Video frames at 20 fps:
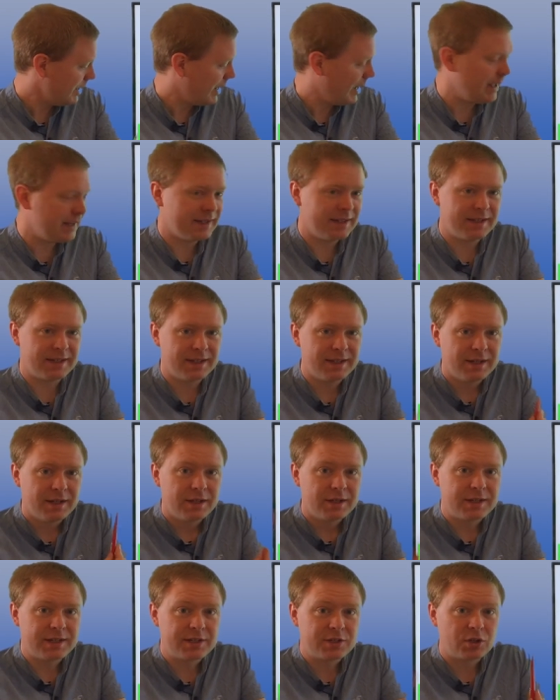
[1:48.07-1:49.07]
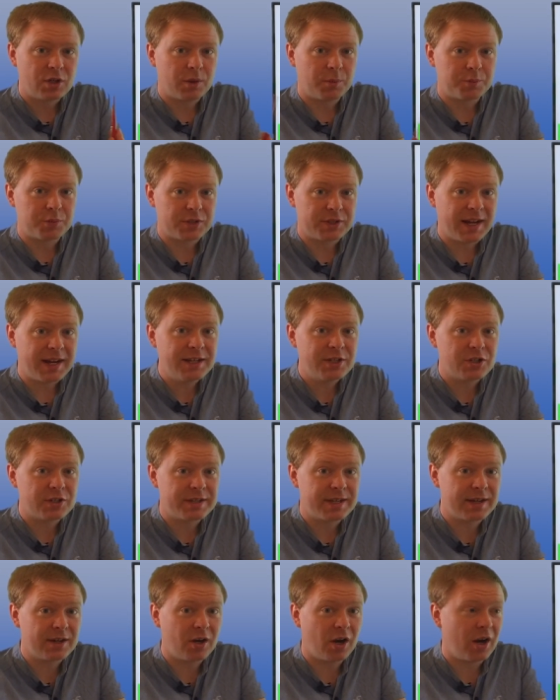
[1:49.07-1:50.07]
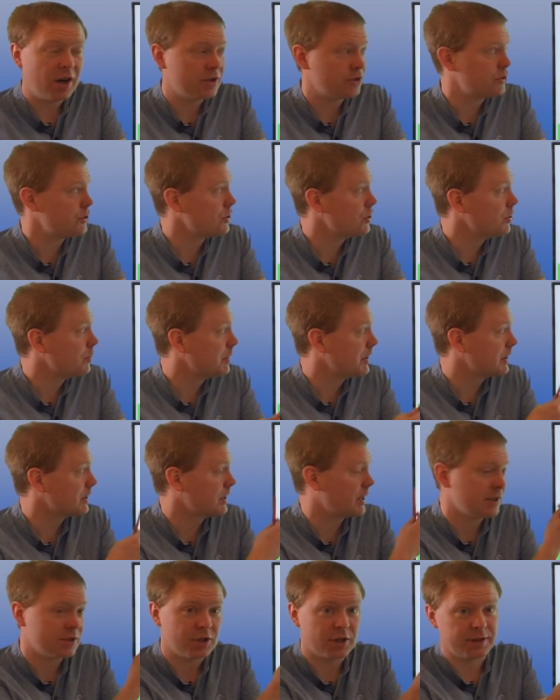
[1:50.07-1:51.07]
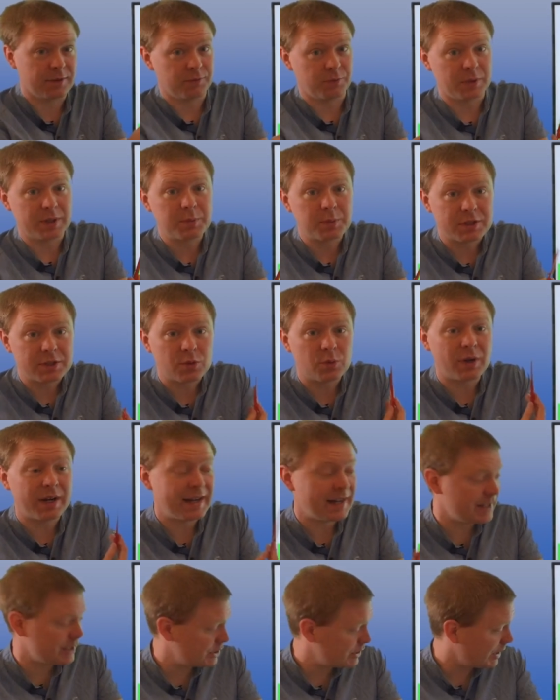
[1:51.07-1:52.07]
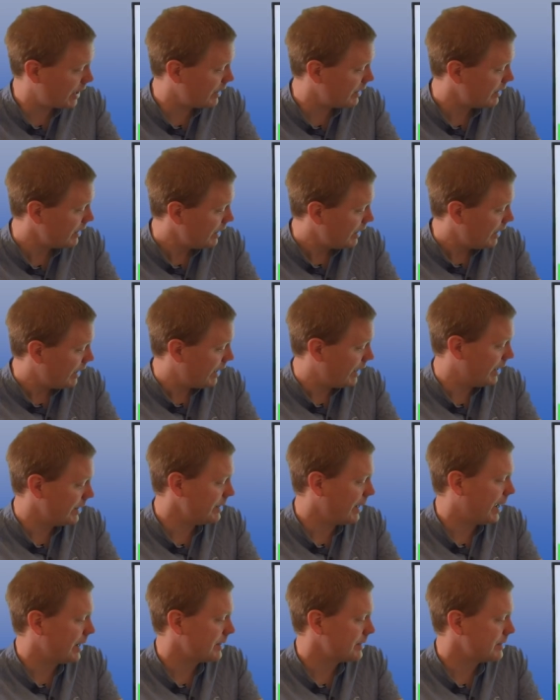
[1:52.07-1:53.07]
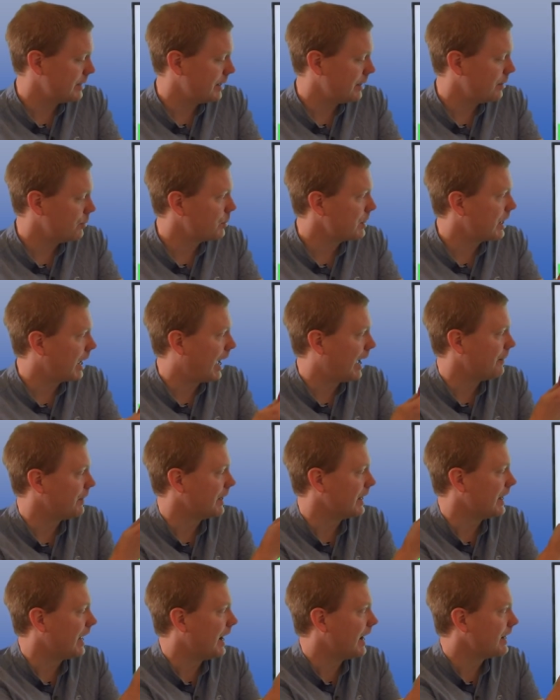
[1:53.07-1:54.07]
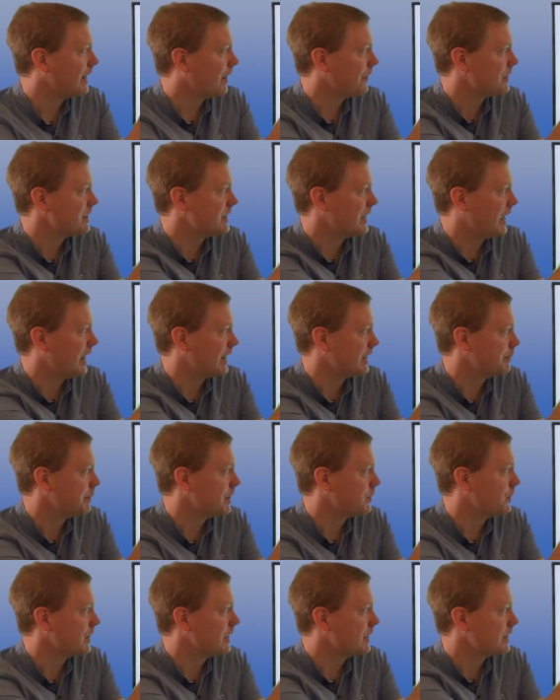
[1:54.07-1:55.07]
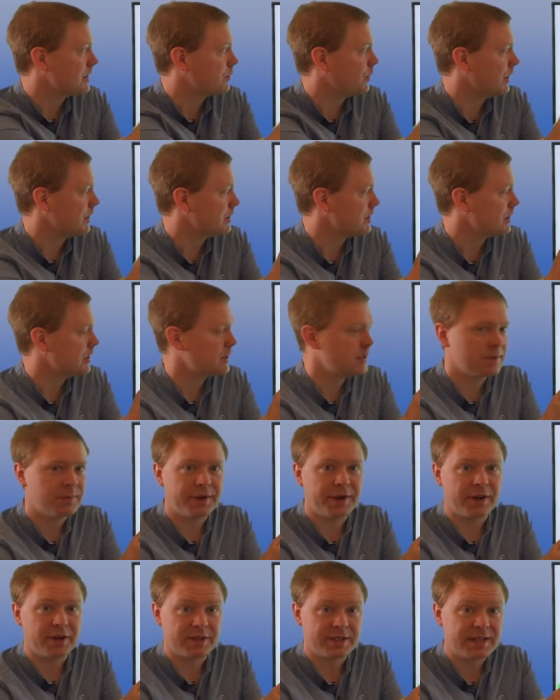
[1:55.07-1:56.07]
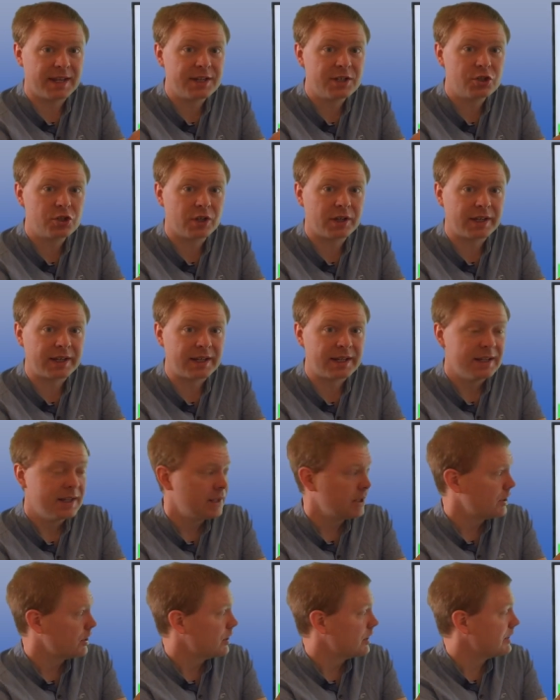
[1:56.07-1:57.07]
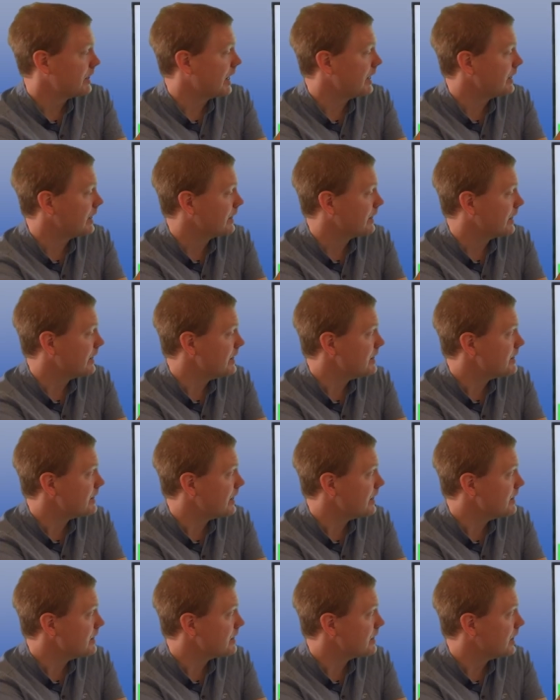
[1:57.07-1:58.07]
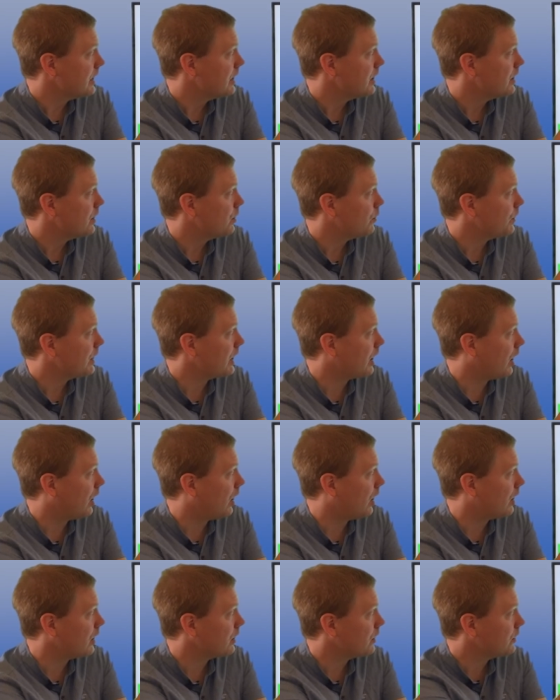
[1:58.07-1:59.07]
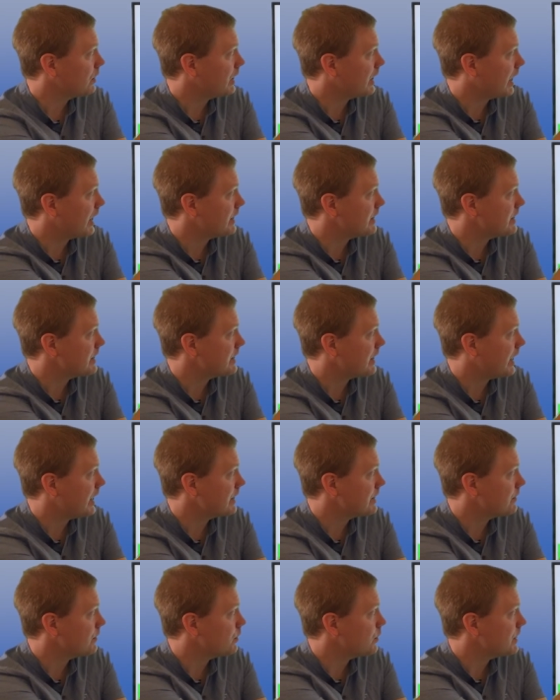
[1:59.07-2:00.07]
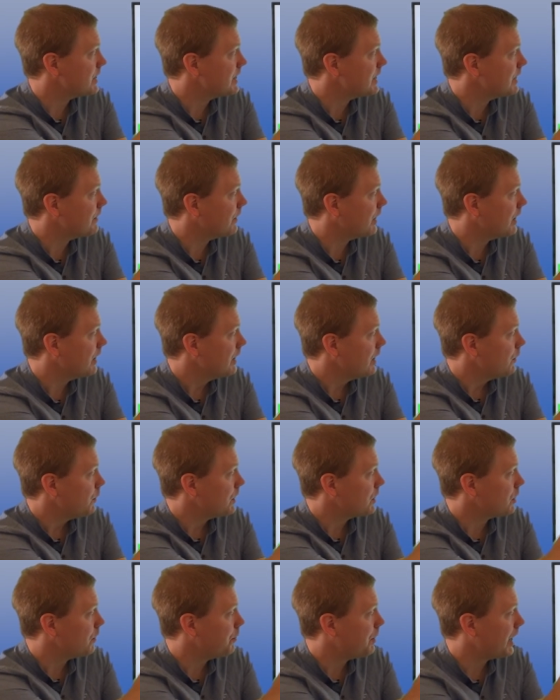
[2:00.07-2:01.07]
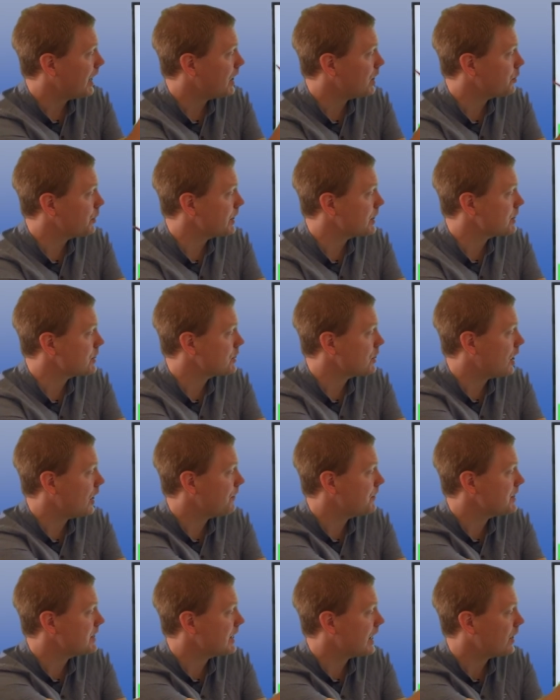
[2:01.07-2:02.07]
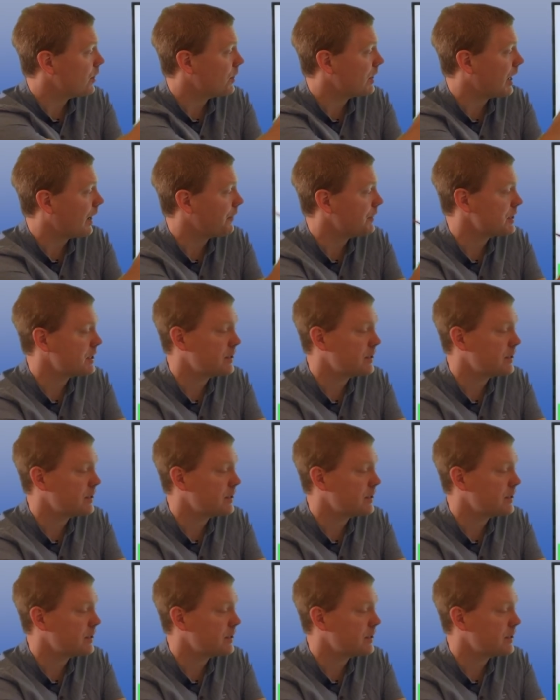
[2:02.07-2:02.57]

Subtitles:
And these computations here are assuming a certain frequency range and that we have a line of sight between these ones. So we are essentially taking the distance. We are looking at the size of the receiver. We compare it with the surface area of a